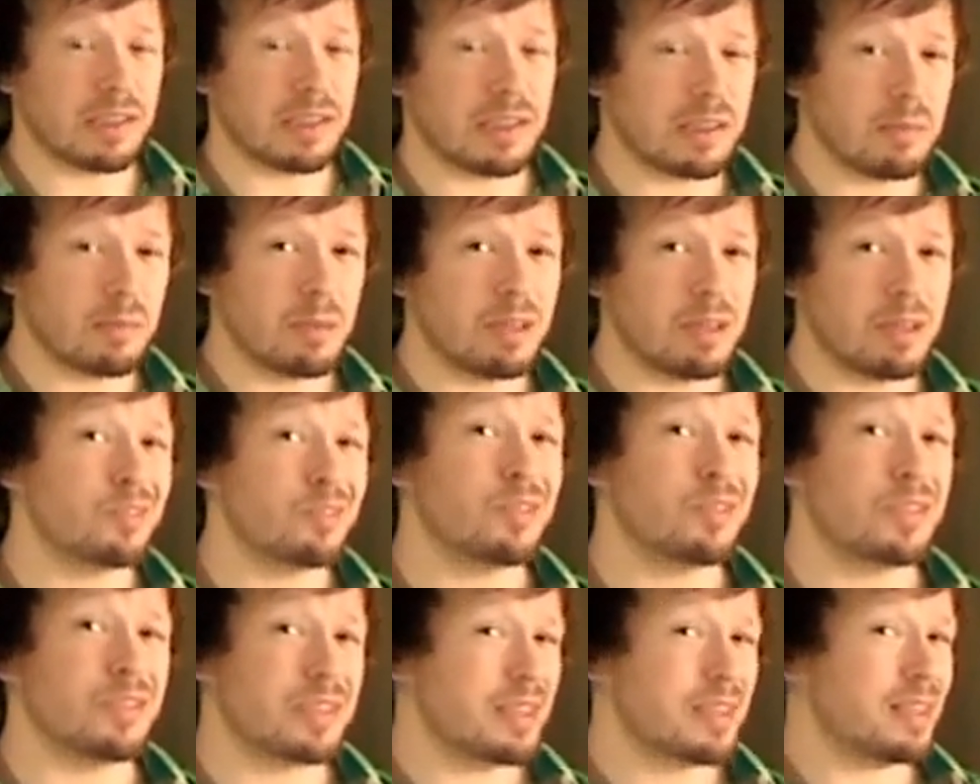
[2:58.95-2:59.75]
some
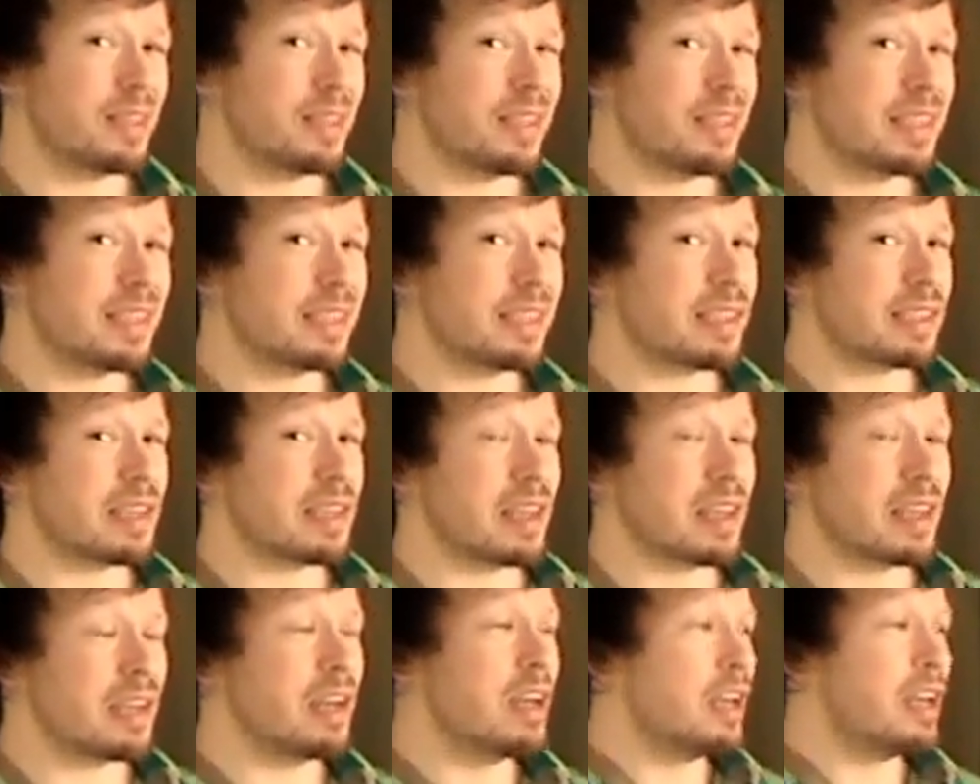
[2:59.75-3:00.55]
interesting things
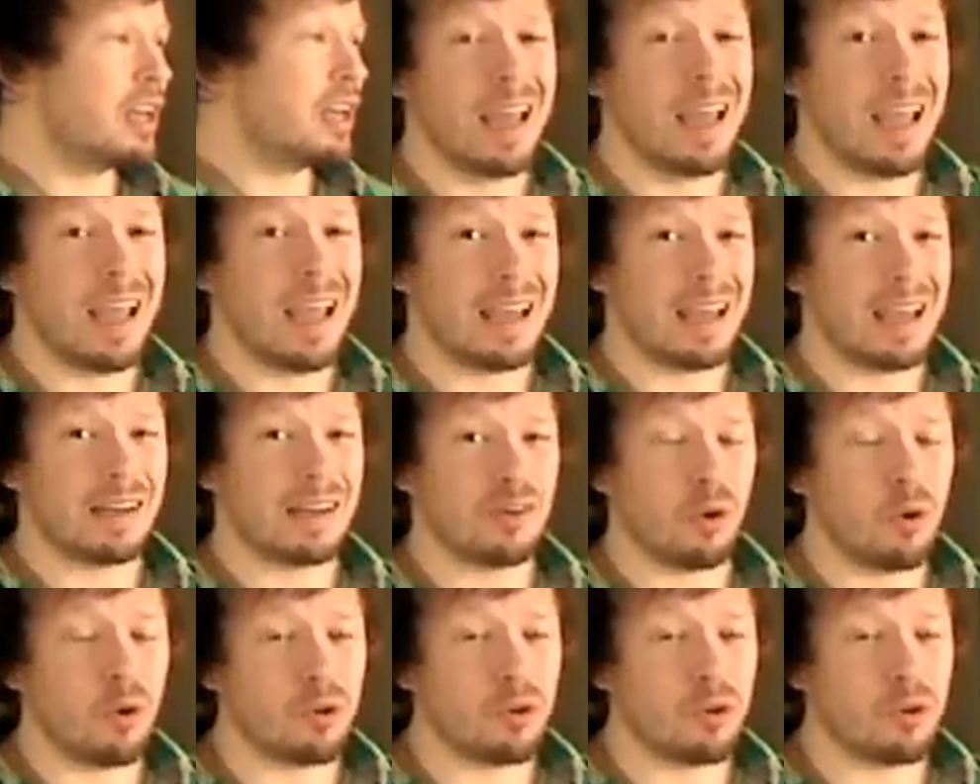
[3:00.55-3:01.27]
in it. And